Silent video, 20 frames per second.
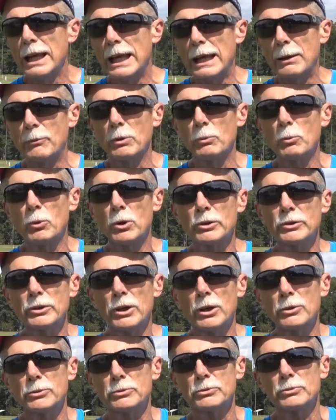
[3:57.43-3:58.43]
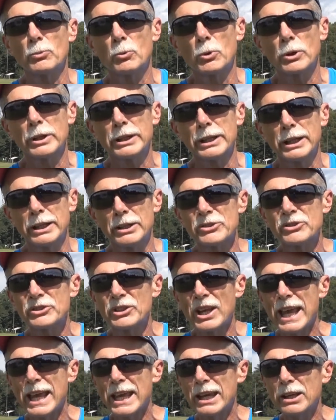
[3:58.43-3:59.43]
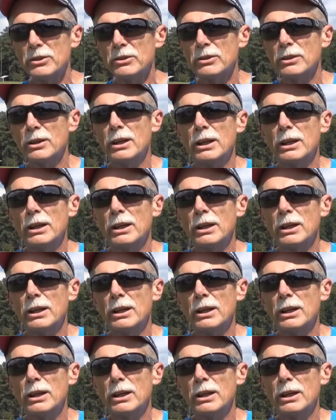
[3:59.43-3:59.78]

and we worked on working in the sand,